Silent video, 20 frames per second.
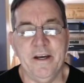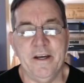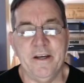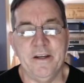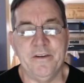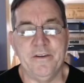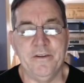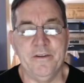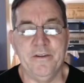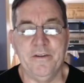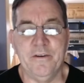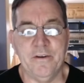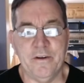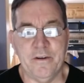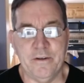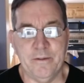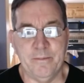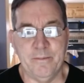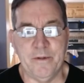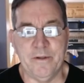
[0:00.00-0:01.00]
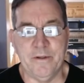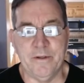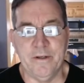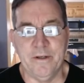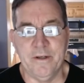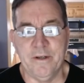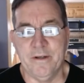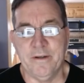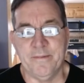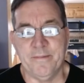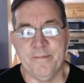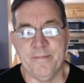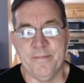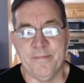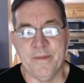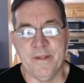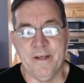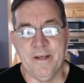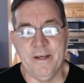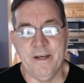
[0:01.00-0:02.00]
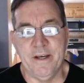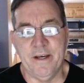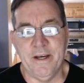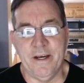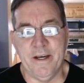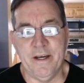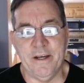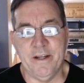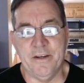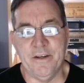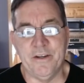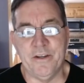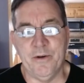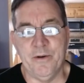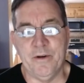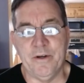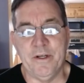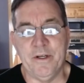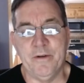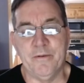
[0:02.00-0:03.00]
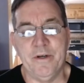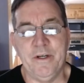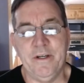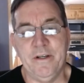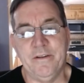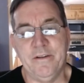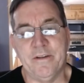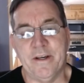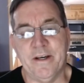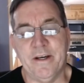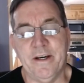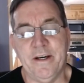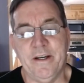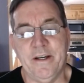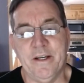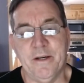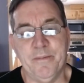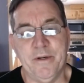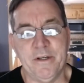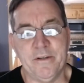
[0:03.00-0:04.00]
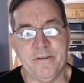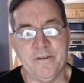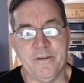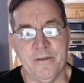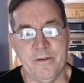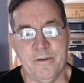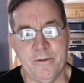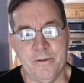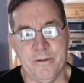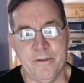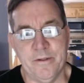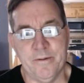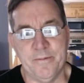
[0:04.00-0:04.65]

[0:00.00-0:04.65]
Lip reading: to the drawing board and totally redesign a pixel holder.